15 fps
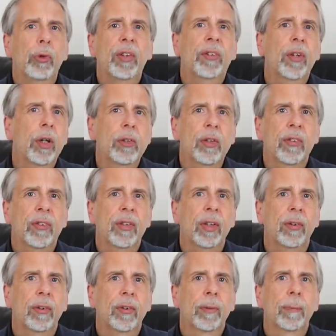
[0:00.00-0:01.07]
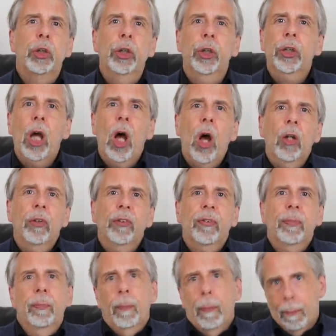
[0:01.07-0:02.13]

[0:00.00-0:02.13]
resurgencies. You can't,